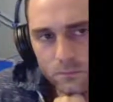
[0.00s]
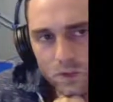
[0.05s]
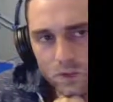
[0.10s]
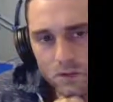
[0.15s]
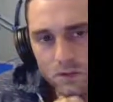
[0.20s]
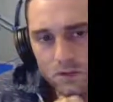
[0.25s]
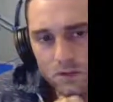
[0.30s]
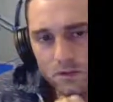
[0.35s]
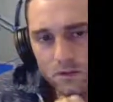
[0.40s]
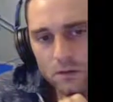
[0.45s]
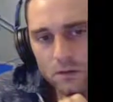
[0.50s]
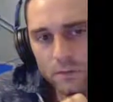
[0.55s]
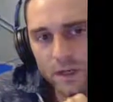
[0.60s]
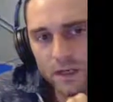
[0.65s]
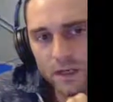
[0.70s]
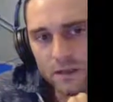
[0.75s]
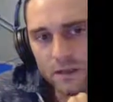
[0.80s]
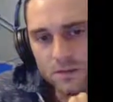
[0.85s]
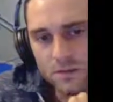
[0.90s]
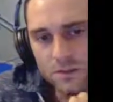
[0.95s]
I
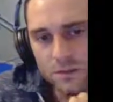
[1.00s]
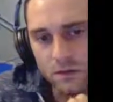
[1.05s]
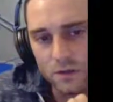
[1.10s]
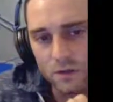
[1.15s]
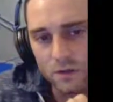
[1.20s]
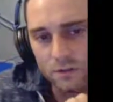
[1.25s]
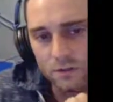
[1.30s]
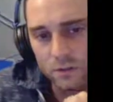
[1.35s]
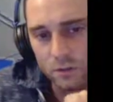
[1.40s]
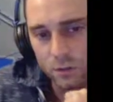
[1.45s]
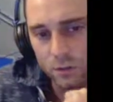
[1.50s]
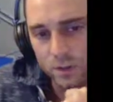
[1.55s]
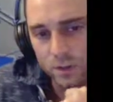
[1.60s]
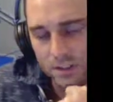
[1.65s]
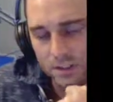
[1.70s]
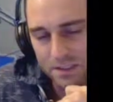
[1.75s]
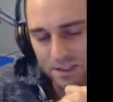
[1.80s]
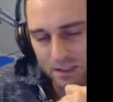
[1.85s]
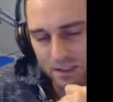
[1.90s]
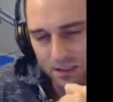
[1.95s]
can shove
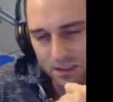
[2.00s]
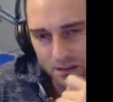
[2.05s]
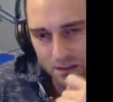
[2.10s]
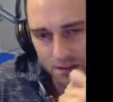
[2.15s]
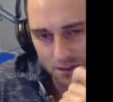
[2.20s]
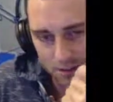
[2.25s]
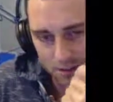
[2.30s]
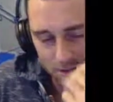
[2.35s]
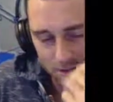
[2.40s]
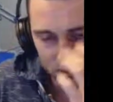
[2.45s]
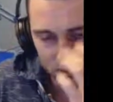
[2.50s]
queen 10